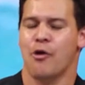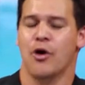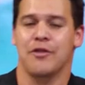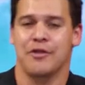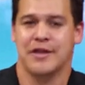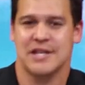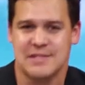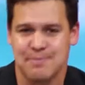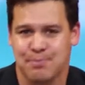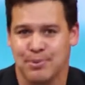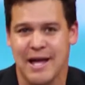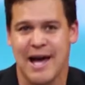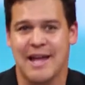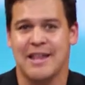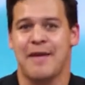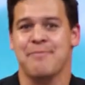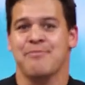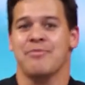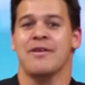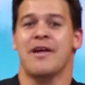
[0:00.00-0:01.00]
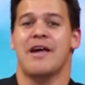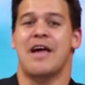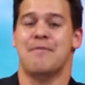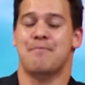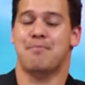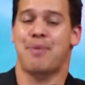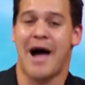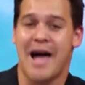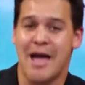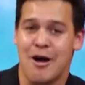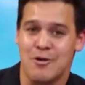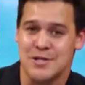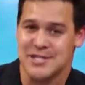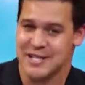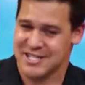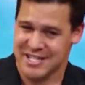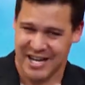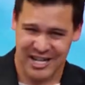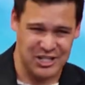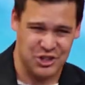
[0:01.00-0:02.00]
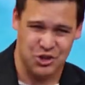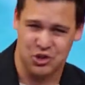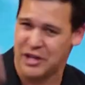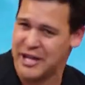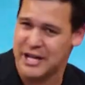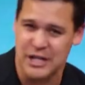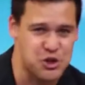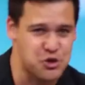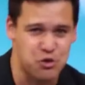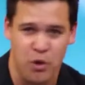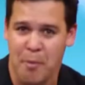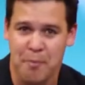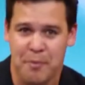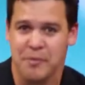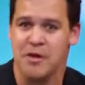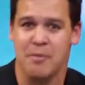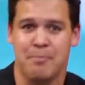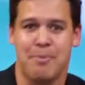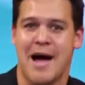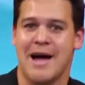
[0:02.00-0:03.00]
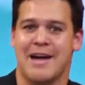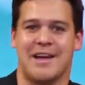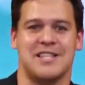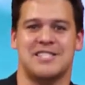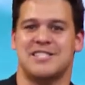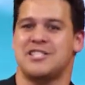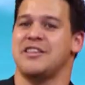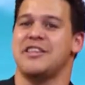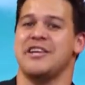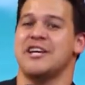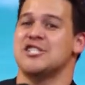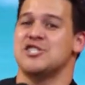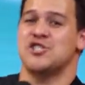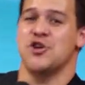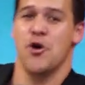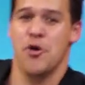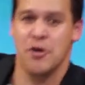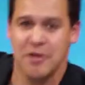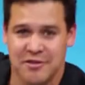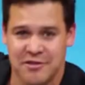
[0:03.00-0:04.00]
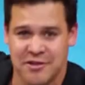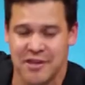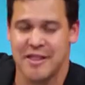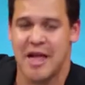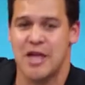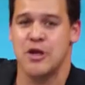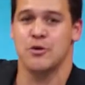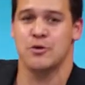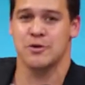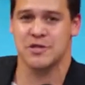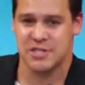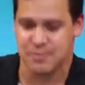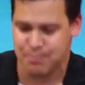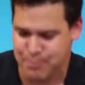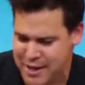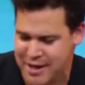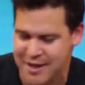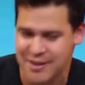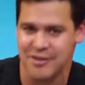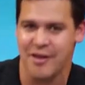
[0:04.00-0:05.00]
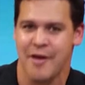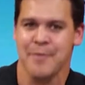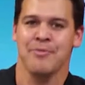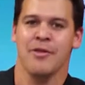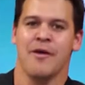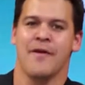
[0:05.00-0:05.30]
on this planet, it pales like a drop in the bucket to the eternity that you will spend